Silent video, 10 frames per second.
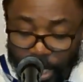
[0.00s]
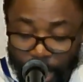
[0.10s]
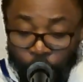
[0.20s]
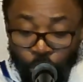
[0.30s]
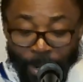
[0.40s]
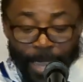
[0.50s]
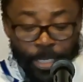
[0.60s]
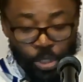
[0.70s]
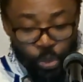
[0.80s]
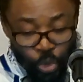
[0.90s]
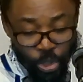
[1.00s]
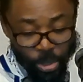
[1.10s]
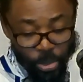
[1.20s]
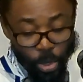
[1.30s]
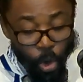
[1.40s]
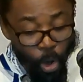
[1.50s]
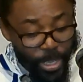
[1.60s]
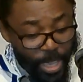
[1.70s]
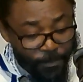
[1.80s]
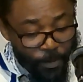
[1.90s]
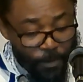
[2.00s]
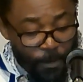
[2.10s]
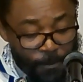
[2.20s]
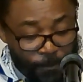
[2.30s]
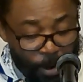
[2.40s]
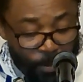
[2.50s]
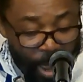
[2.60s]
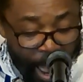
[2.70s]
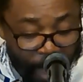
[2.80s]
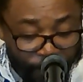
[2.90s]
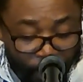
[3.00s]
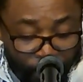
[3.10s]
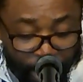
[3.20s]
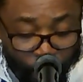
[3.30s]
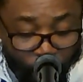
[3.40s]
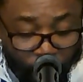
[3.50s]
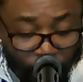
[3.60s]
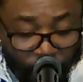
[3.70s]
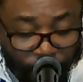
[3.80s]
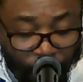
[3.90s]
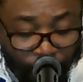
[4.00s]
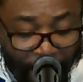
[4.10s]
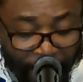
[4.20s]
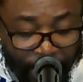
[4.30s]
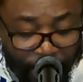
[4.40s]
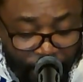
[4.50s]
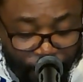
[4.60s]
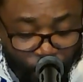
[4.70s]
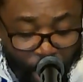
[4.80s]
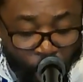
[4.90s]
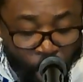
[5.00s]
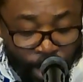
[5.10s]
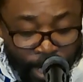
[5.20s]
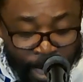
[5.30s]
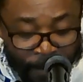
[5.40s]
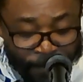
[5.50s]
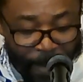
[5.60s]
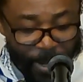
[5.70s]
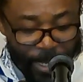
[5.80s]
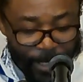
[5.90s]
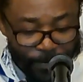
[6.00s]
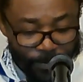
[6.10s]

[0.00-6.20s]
a Torah institution, or even from an individual or a family,